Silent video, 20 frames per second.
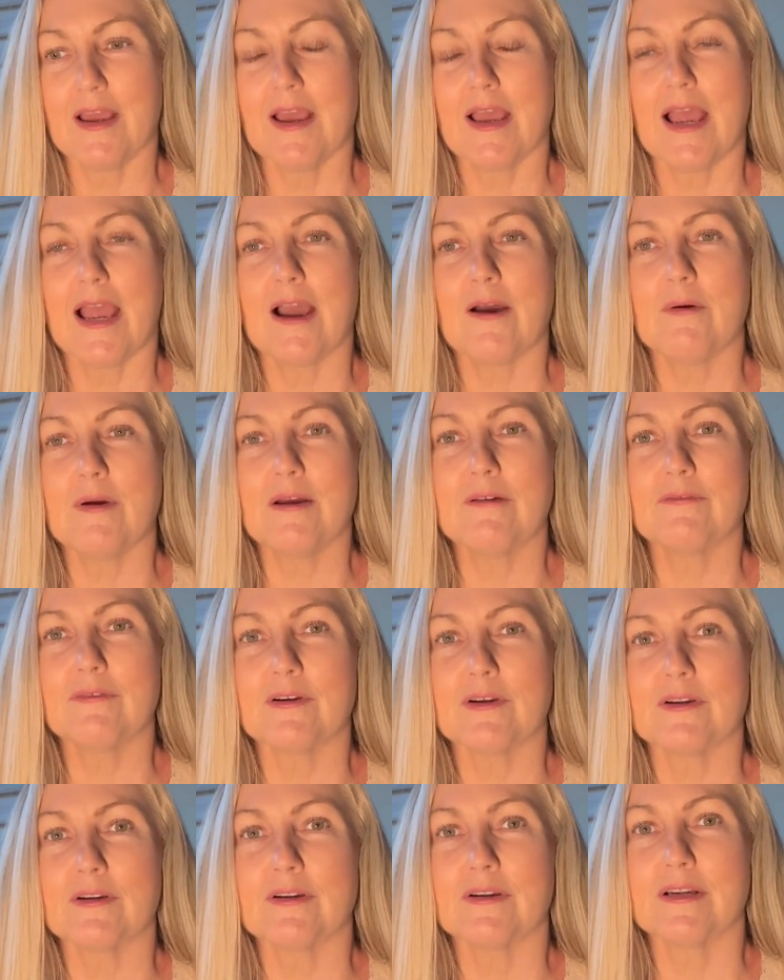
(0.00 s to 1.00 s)

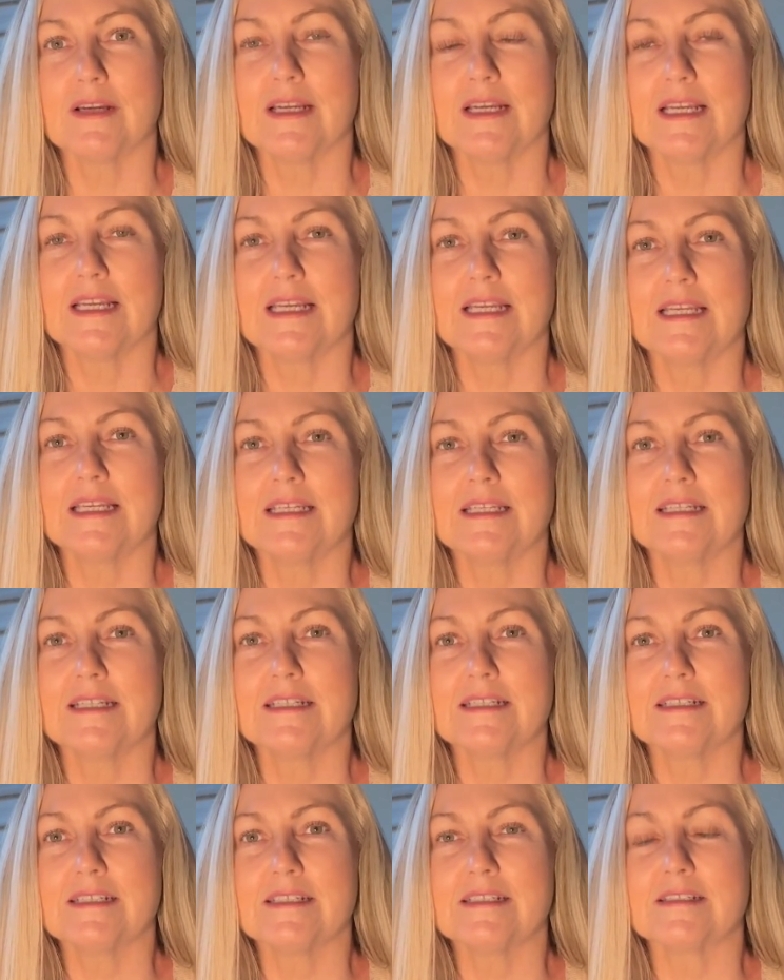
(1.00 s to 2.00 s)
However, it
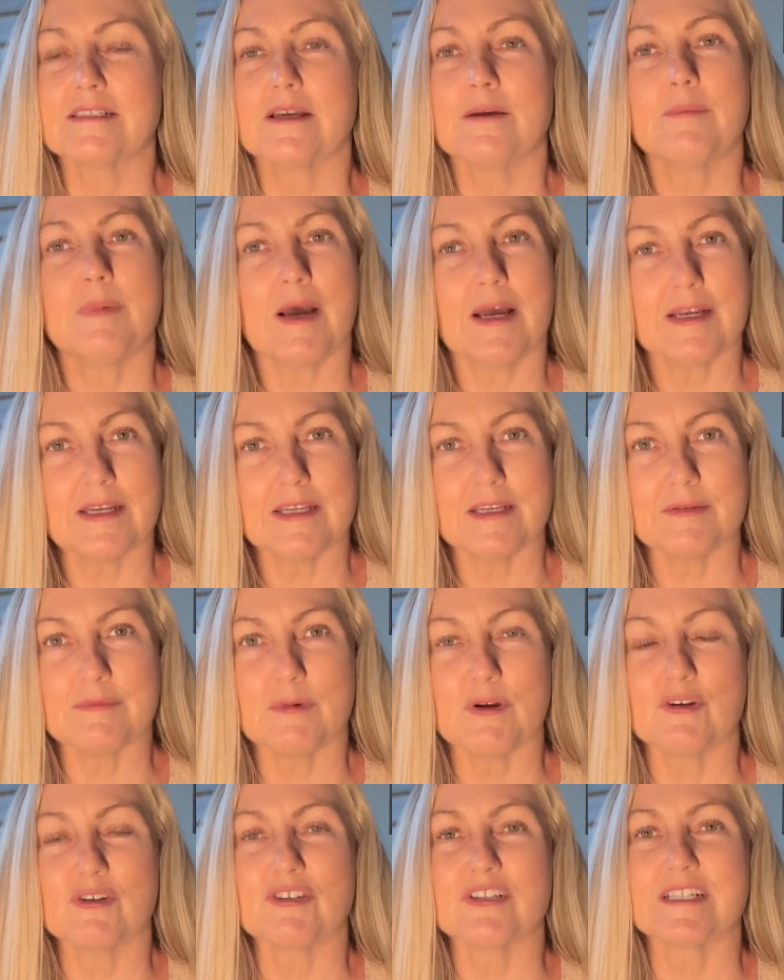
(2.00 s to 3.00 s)
is a body in
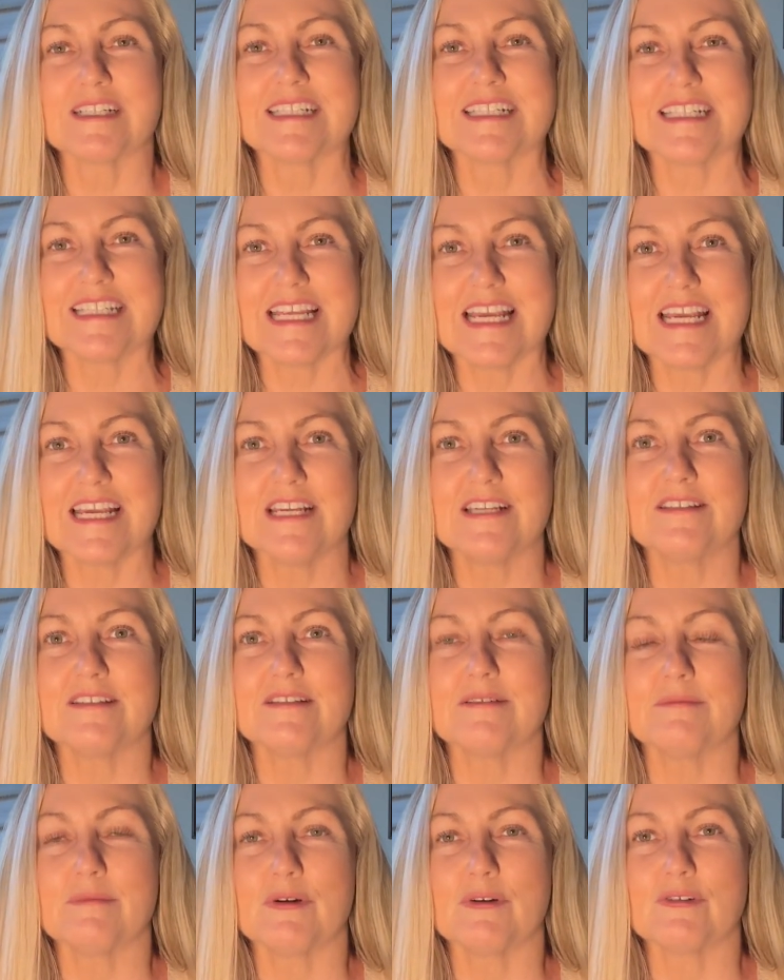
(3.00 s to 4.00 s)
motion, stays
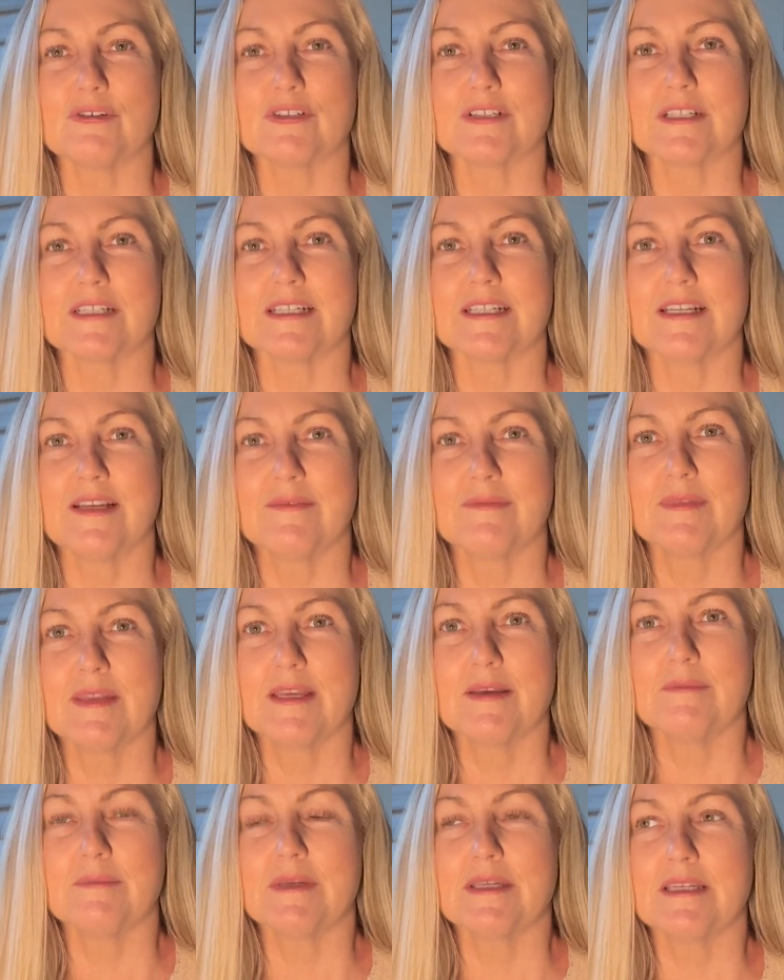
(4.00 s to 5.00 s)
in motion,
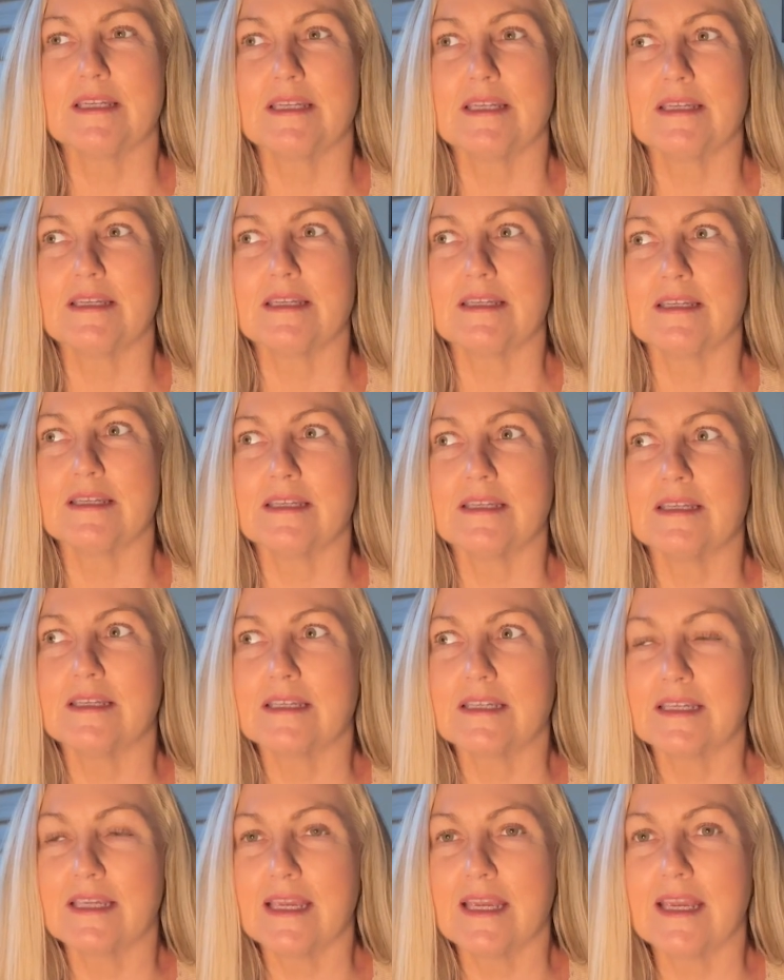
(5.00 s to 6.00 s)
meaning
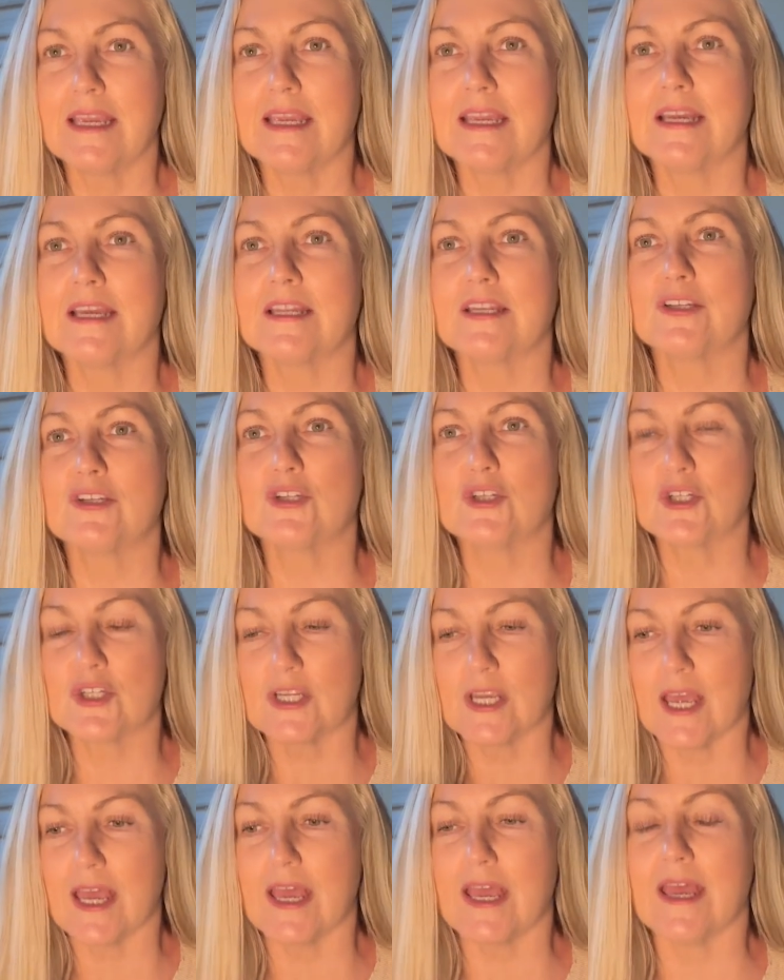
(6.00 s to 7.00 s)
it can
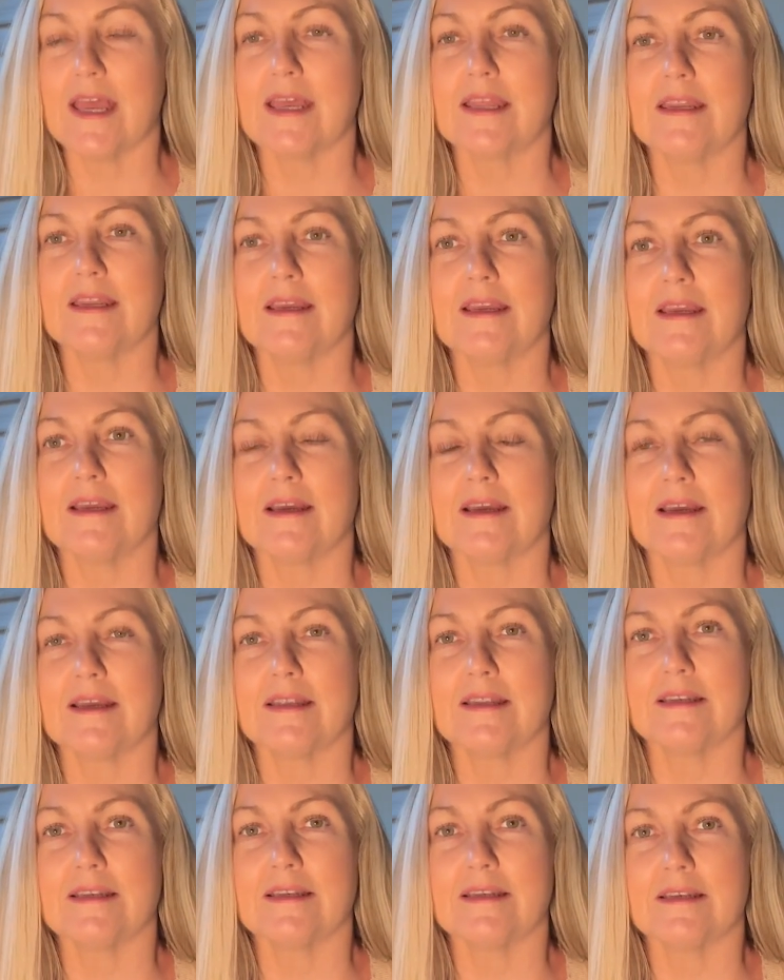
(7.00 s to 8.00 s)
shed
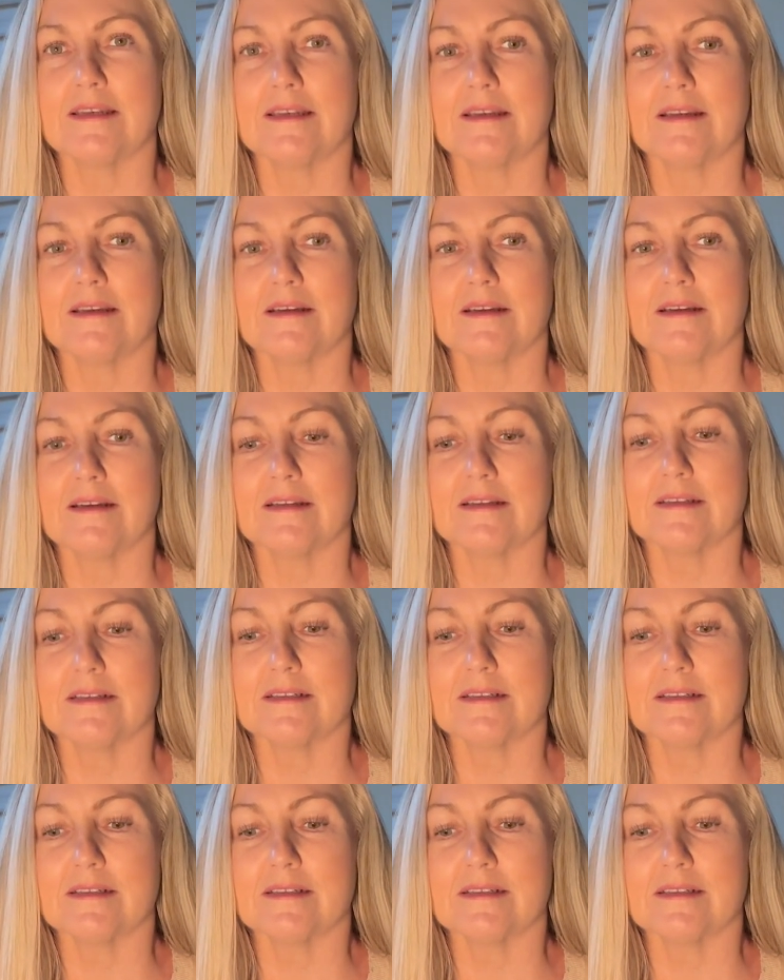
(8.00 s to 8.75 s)
and uh,